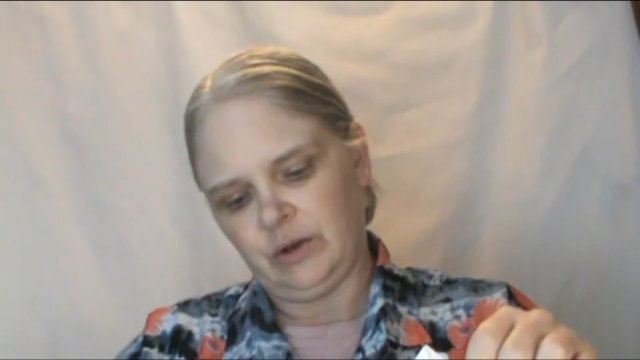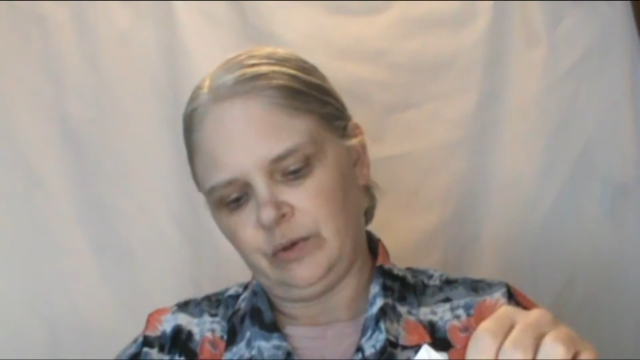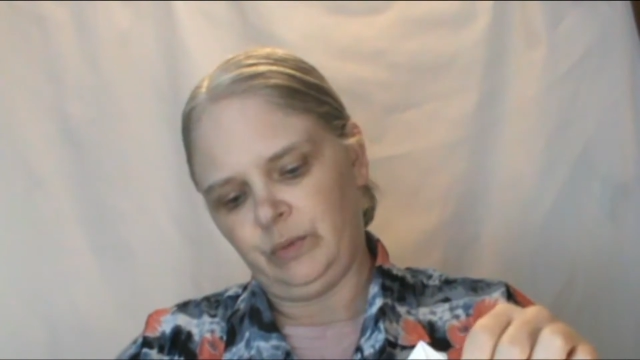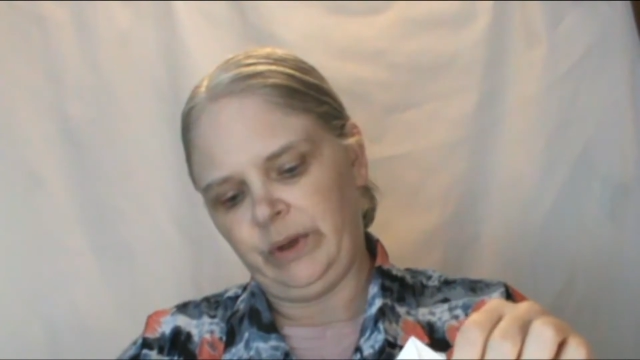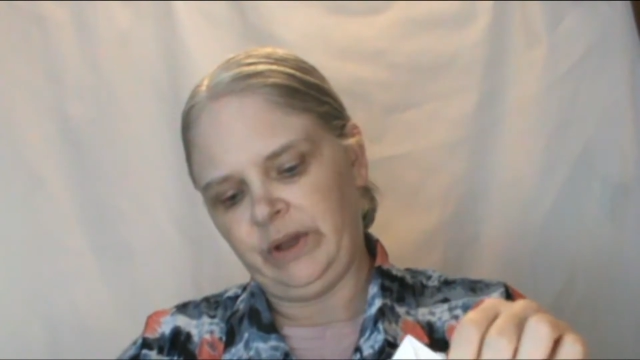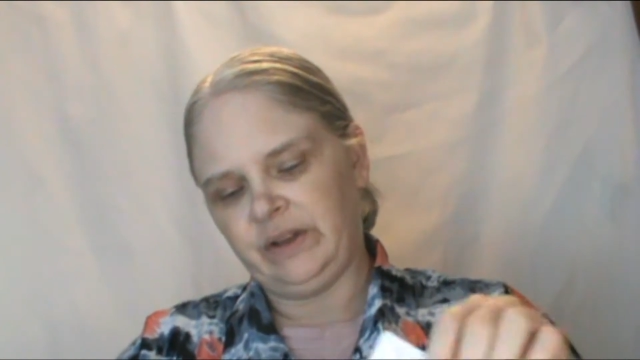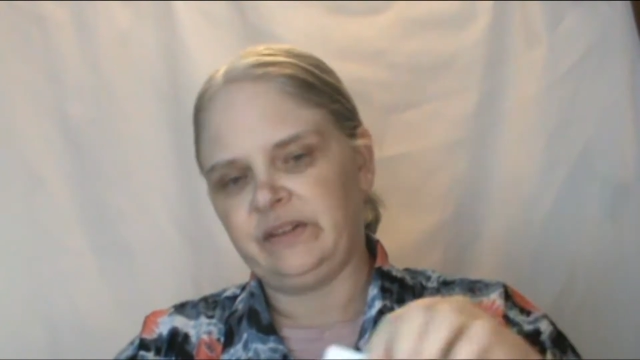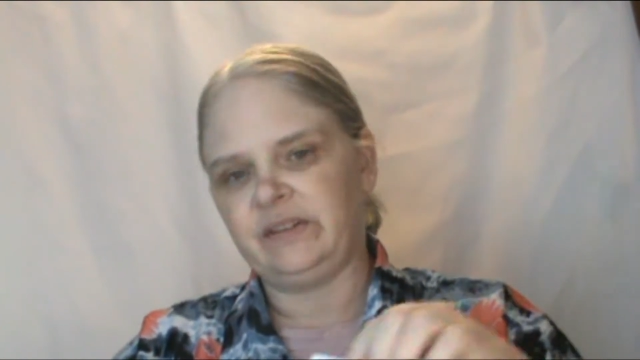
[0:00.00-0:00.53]

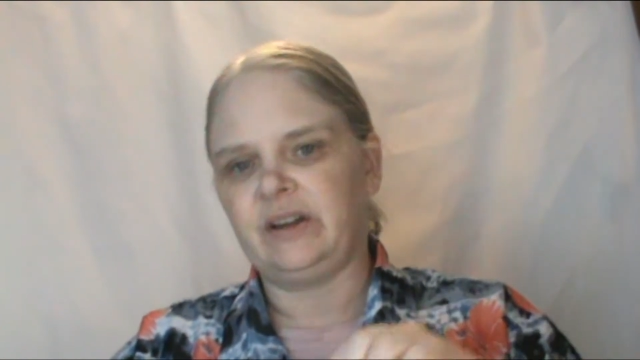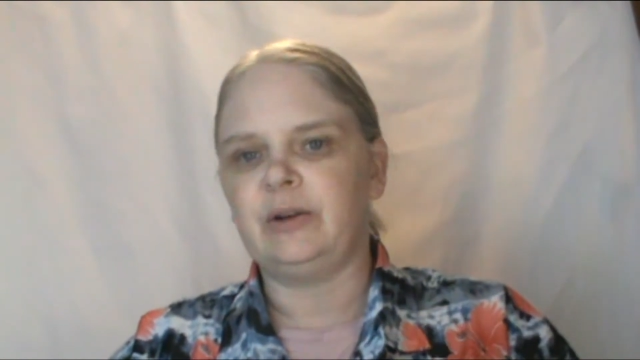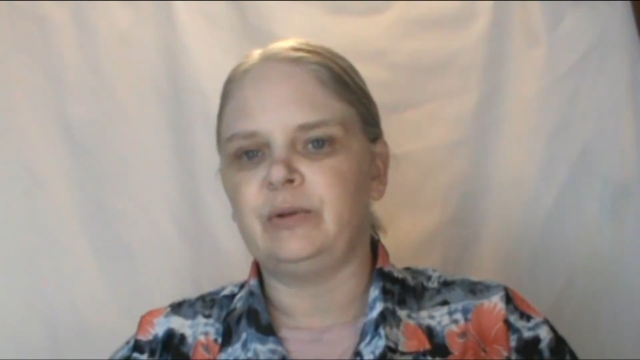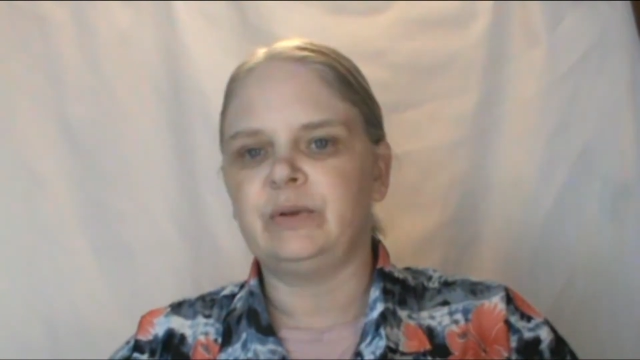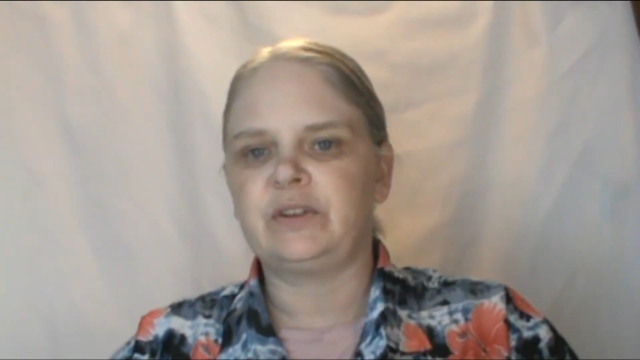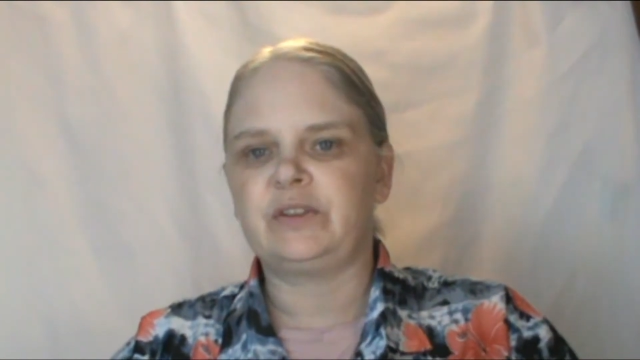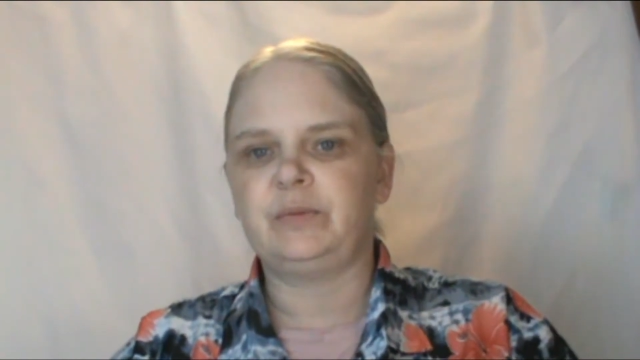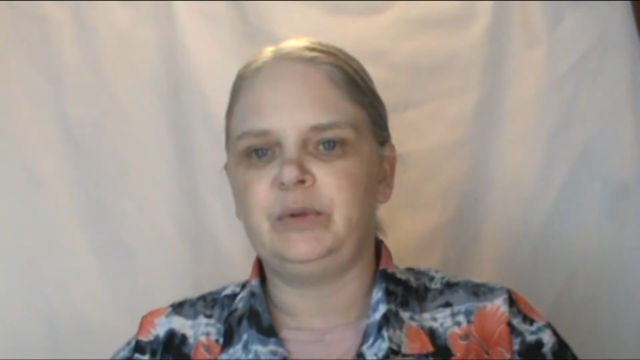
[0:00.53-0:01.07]
Weeks Dye
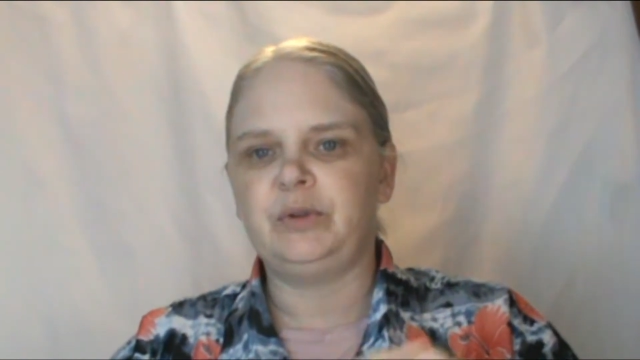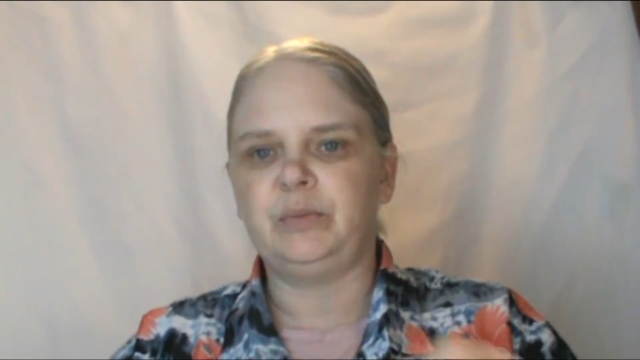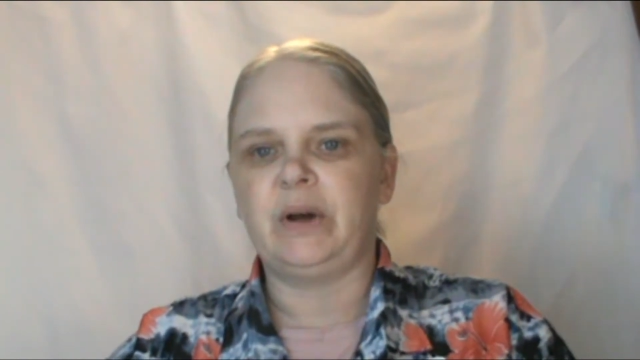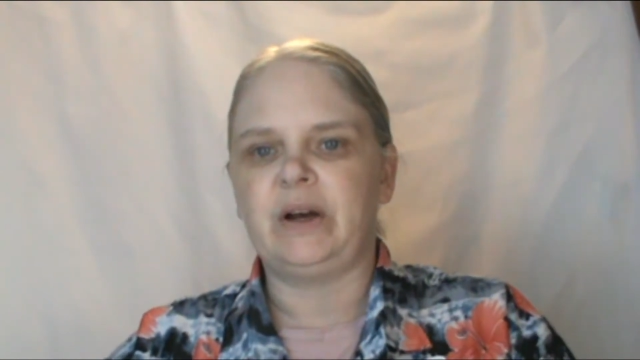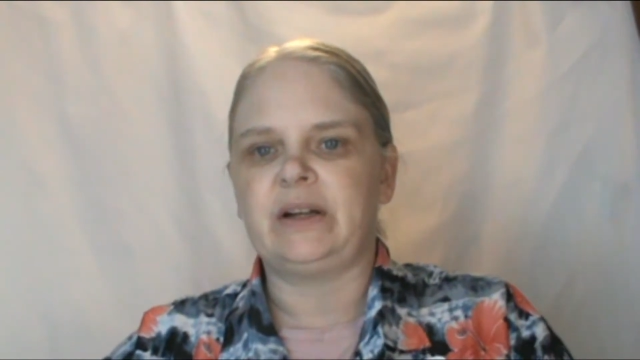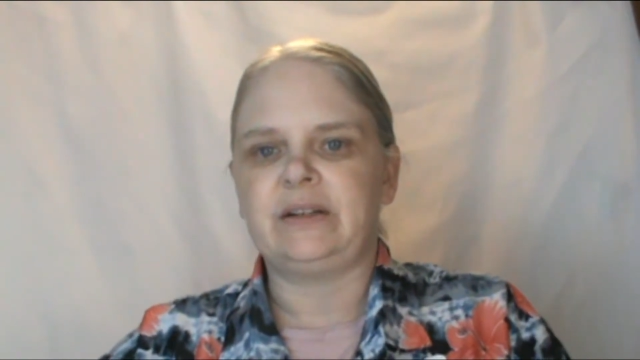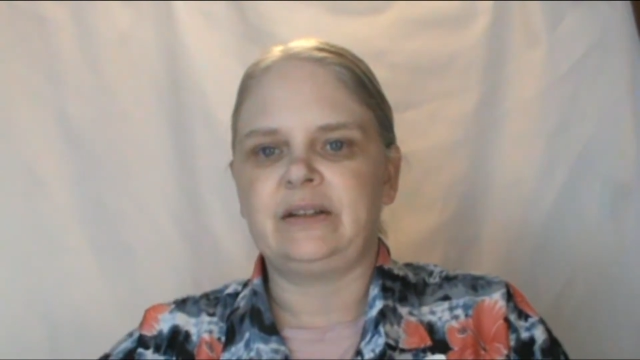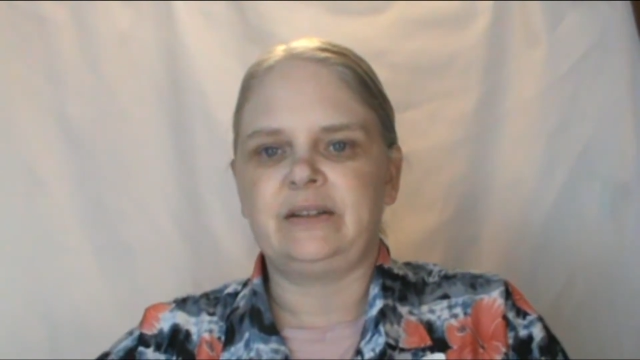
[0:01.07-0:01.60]
Works blue
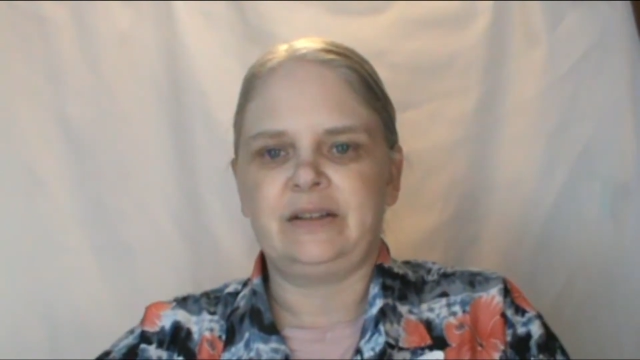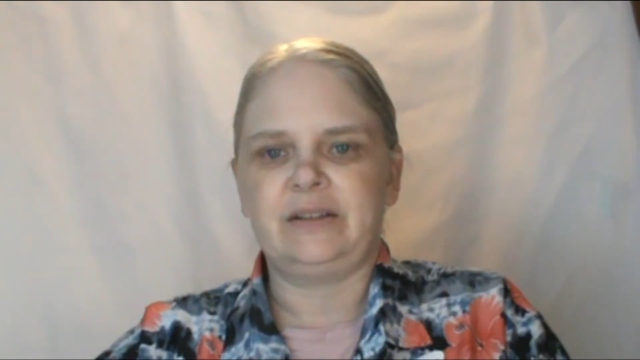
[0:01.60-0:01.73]
bonnet.